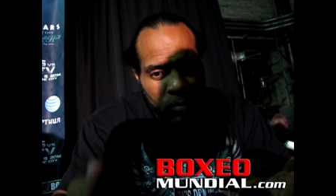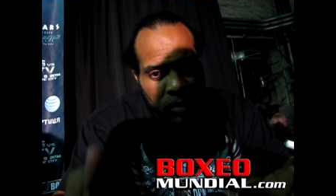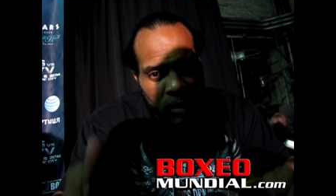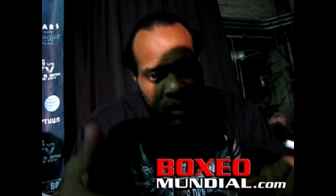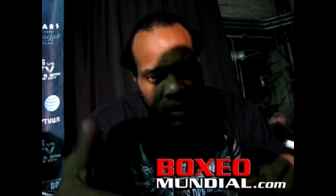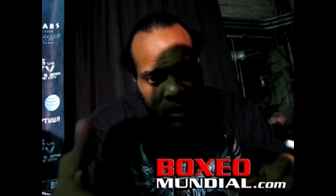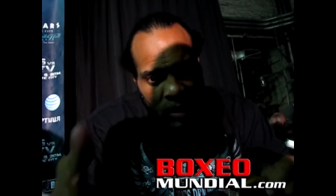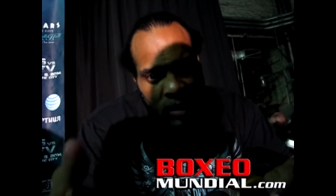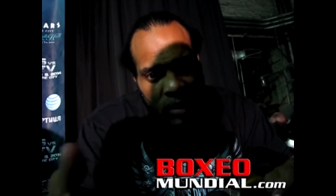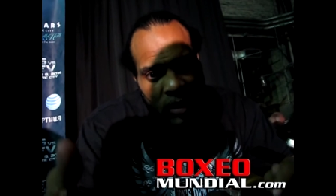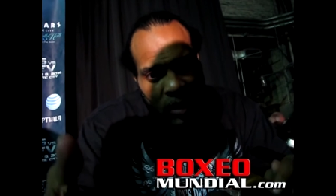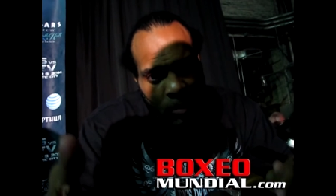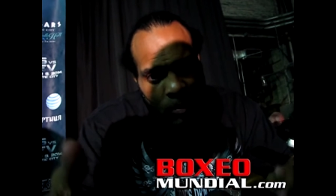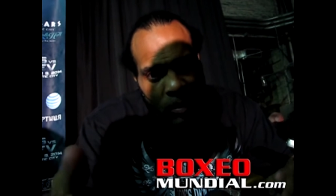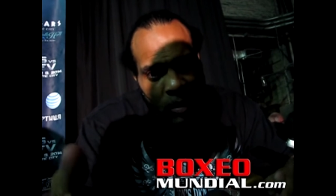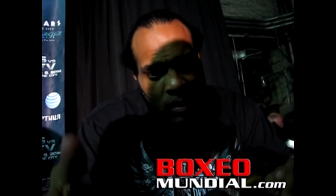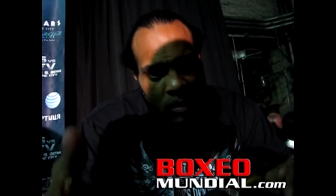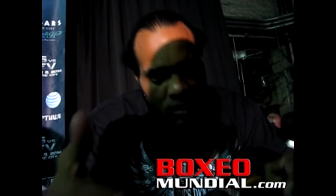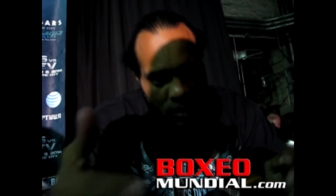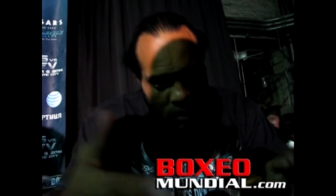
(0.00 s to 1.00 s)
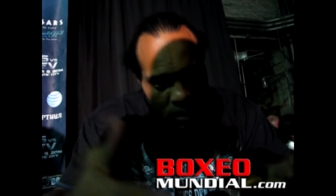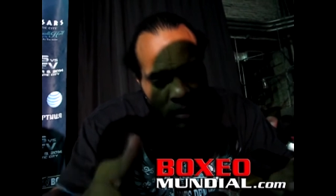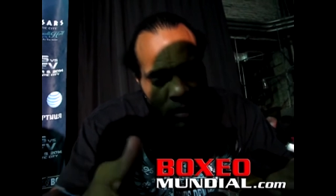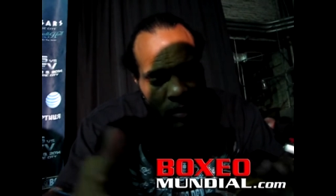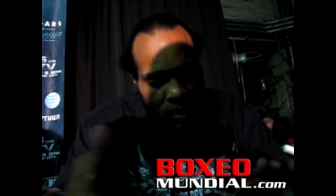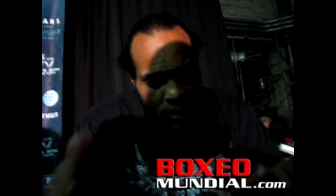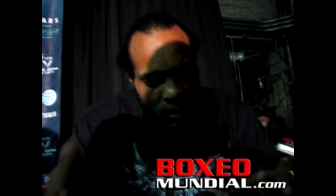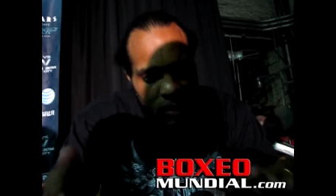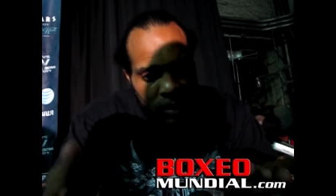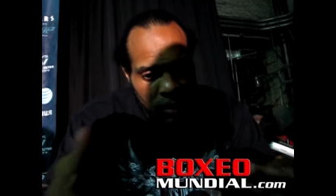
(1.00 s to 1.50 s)
and he just let me
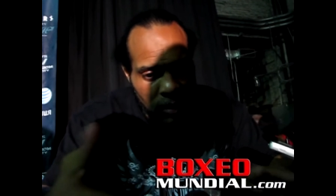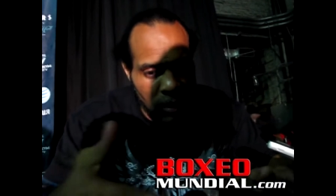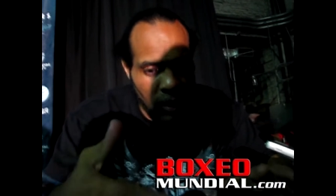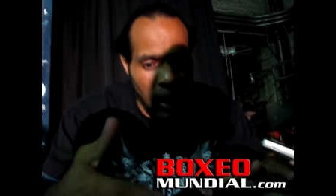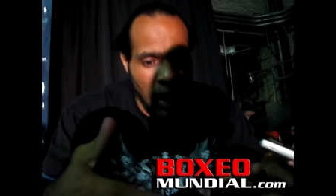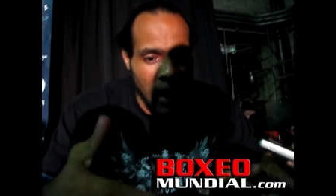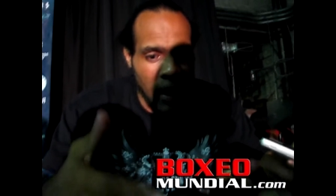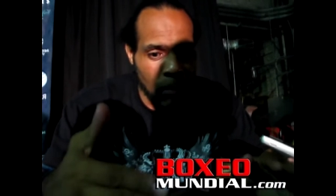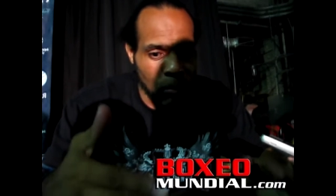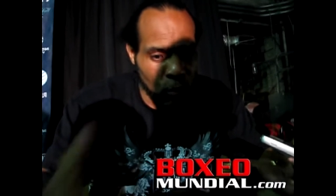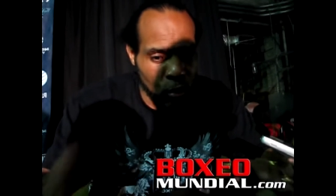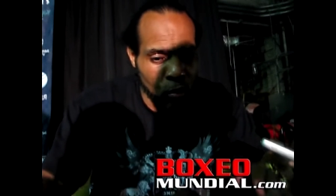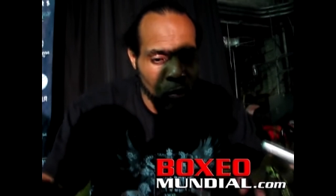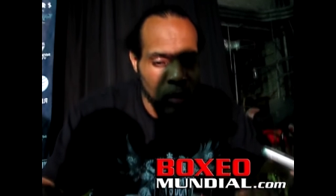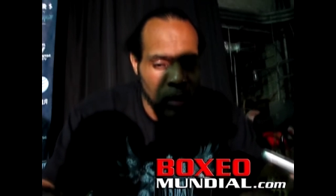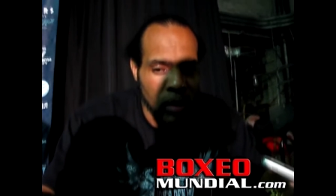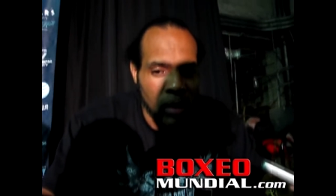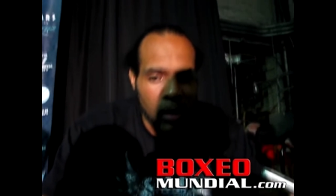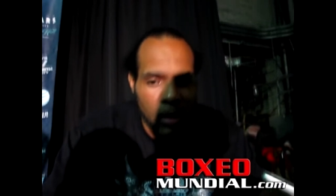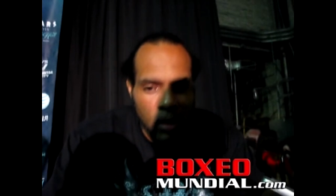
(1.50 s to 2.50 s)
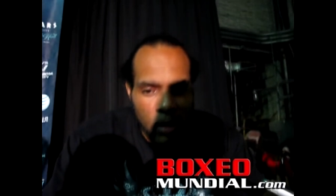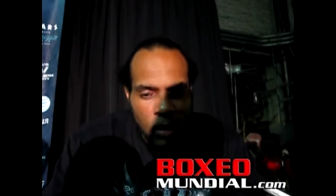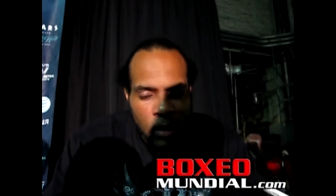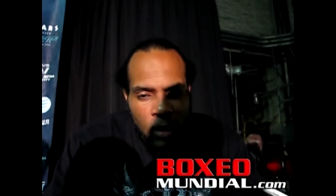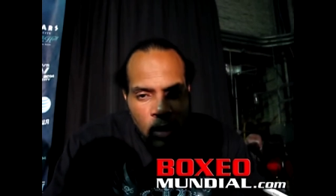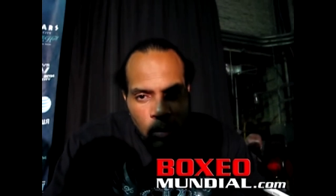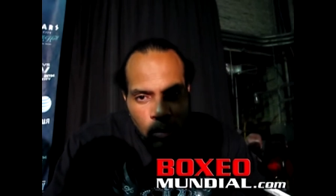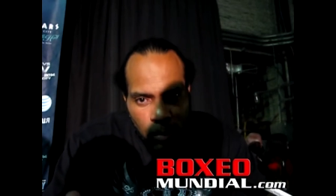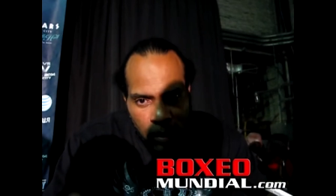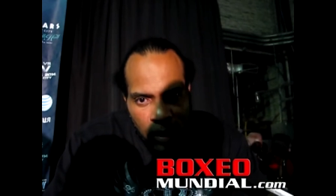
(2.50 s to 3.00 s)
guide him through
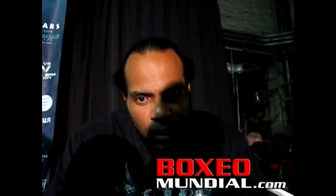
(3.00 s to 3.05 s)
it.